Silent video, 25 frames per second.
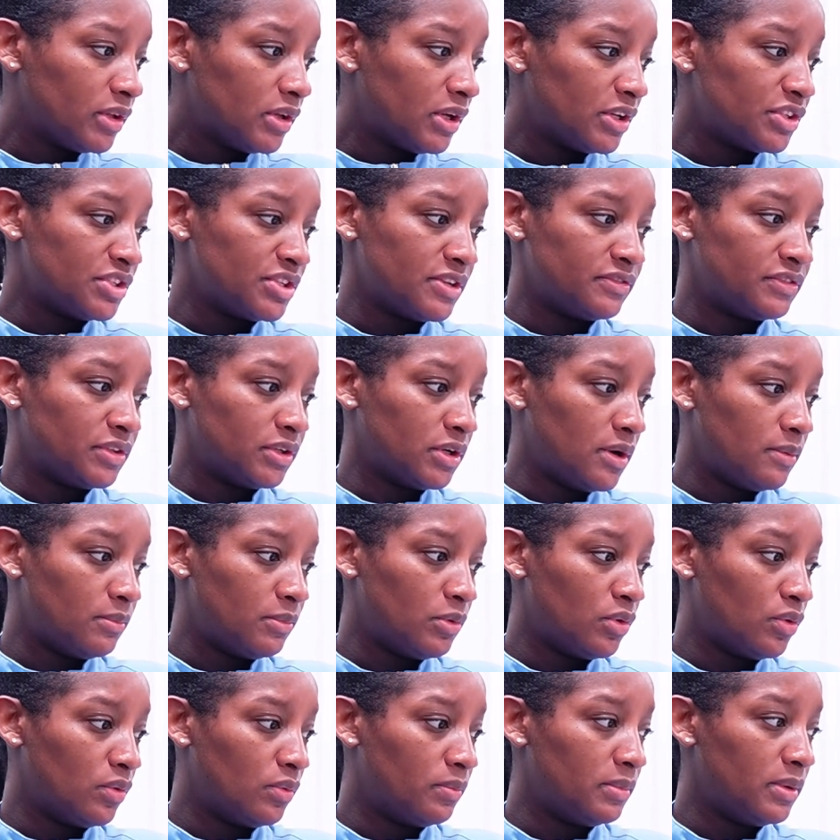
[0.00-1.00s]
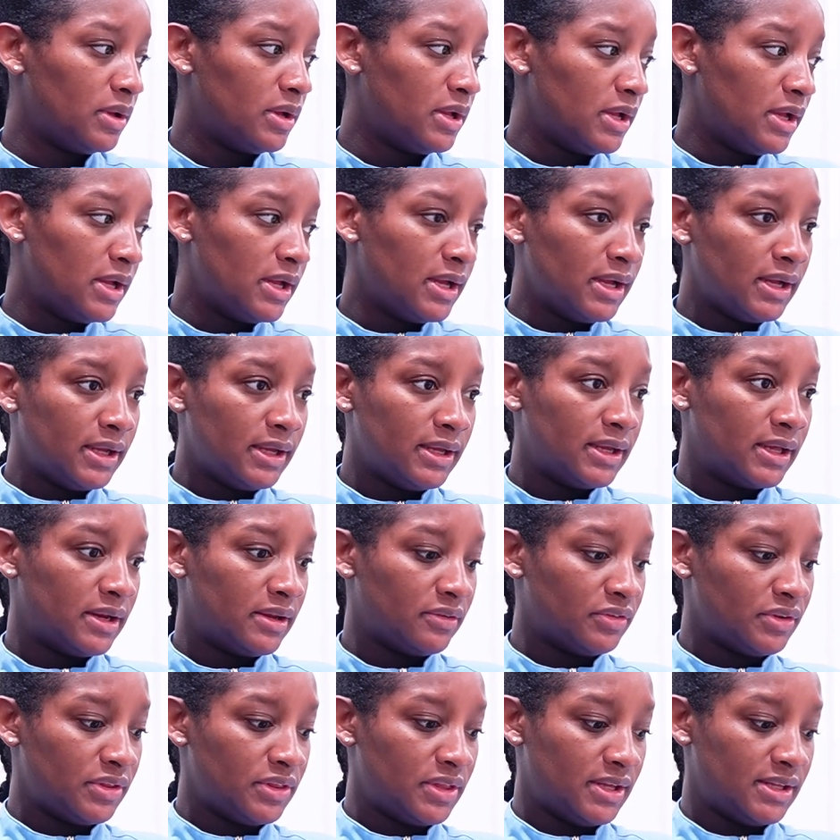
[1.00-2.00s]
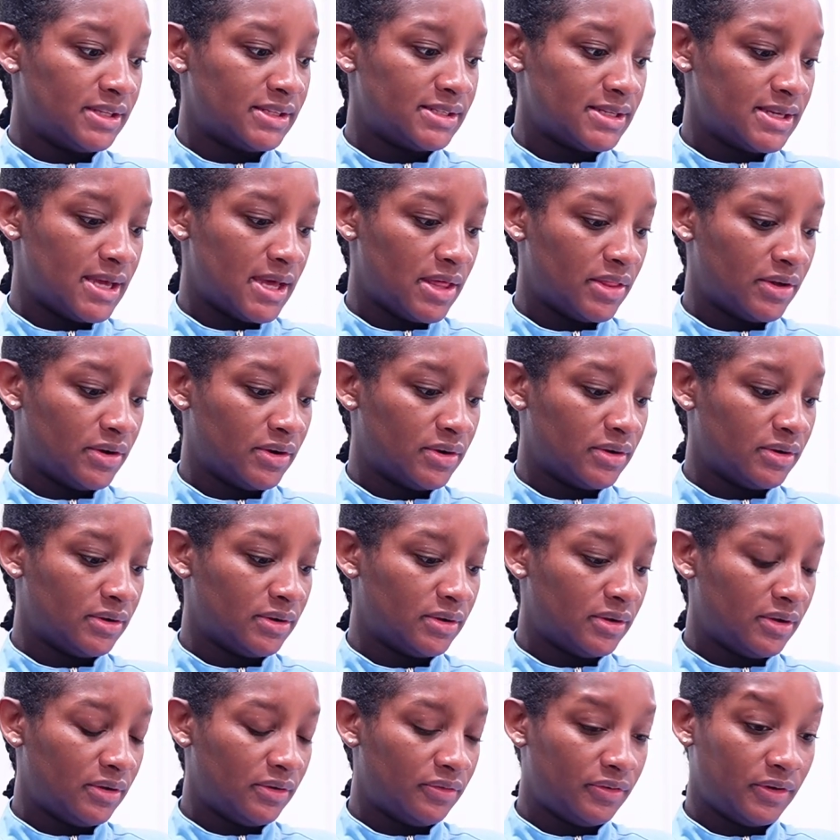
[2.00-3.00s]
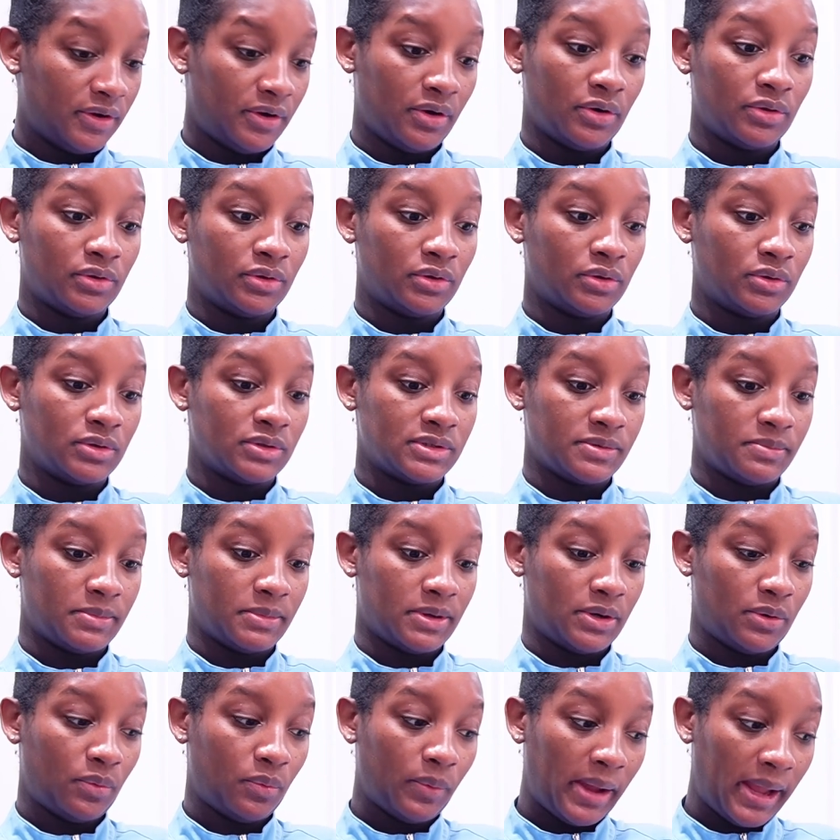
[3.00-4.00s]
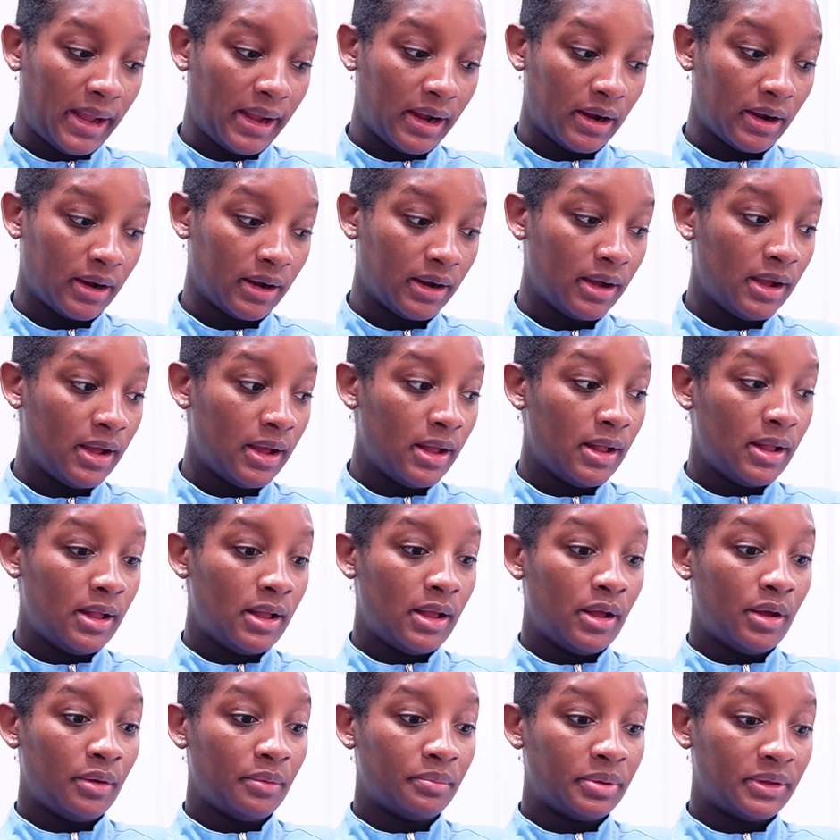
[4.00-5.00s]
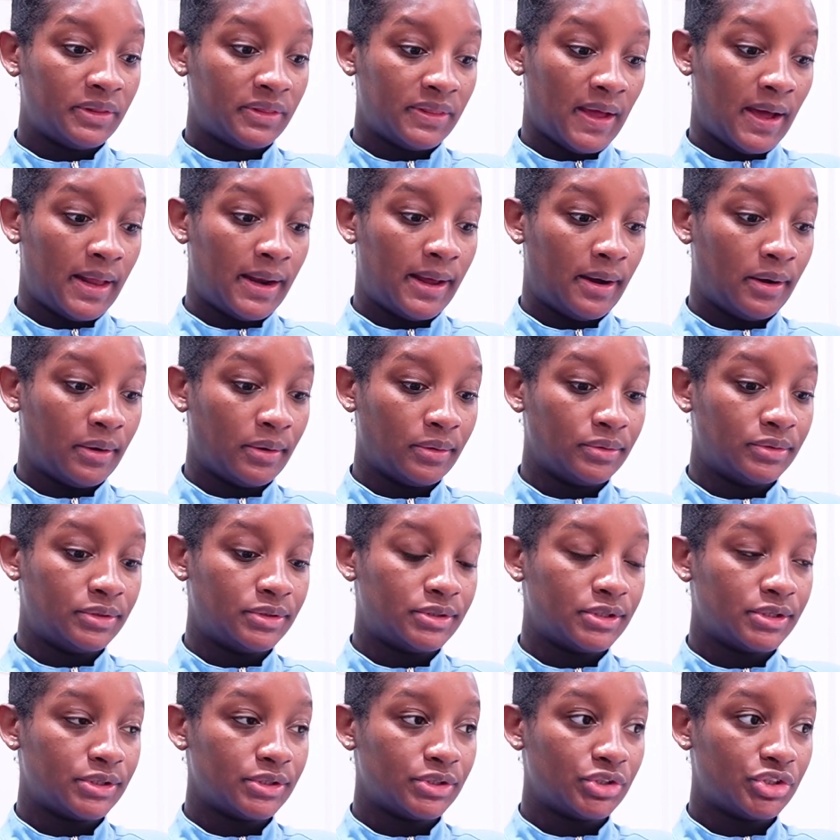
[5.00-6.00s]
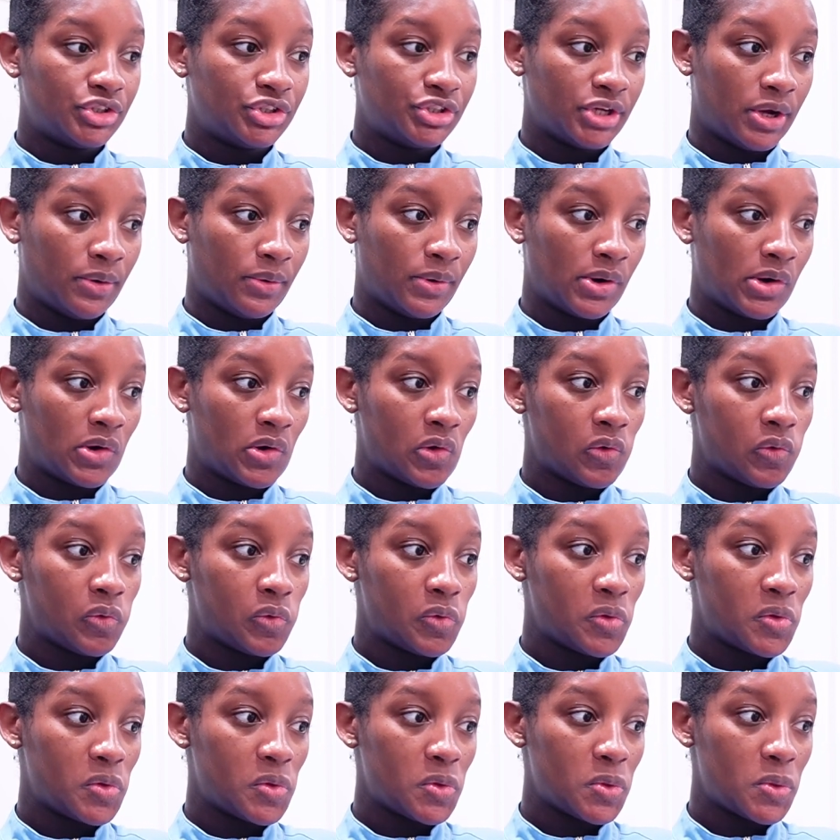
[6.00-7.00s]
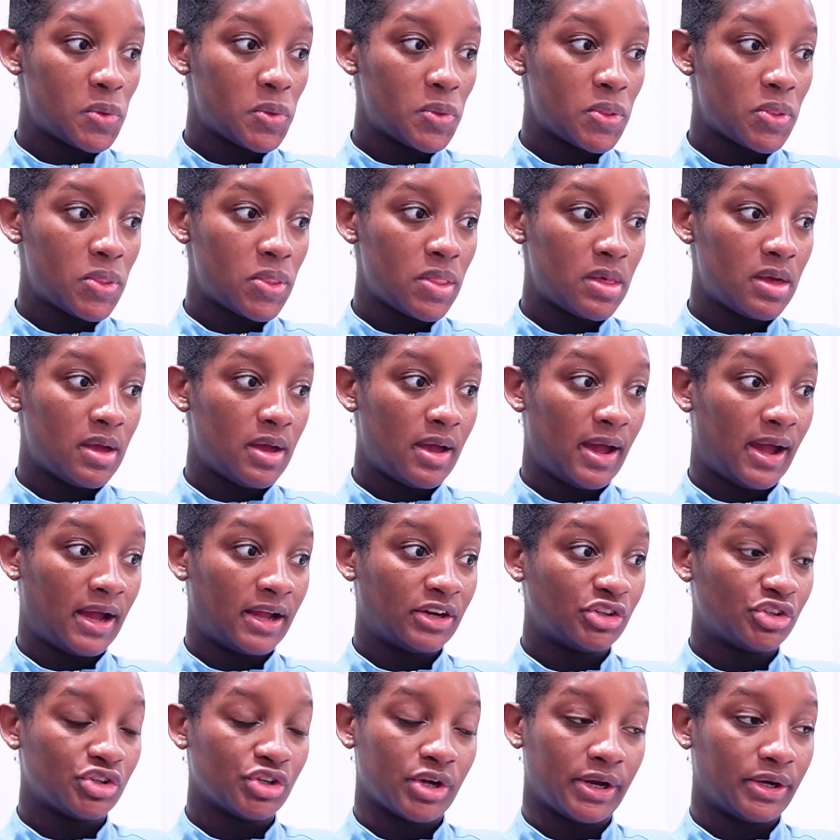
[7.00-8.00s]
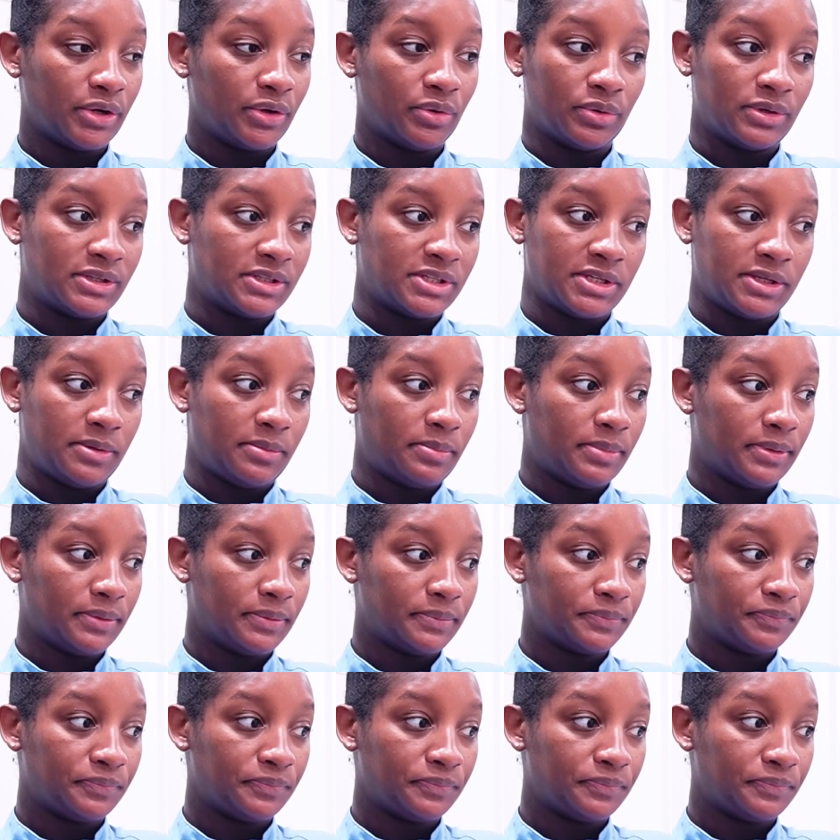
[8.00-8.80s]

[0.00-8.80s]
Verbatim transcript: just have to come home, get everything together, figure out the clothes I'm gonna wear, put that out, shower, and try and go to sleep,